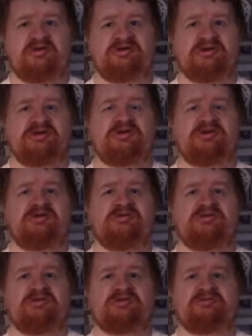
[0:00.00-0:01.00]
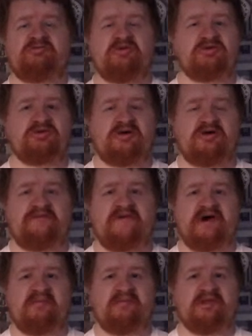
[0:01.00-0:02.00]
She spoke to her
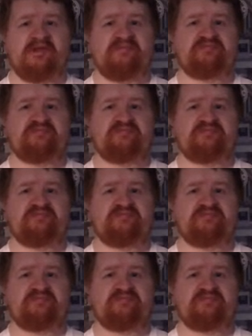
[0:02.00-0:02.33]
family.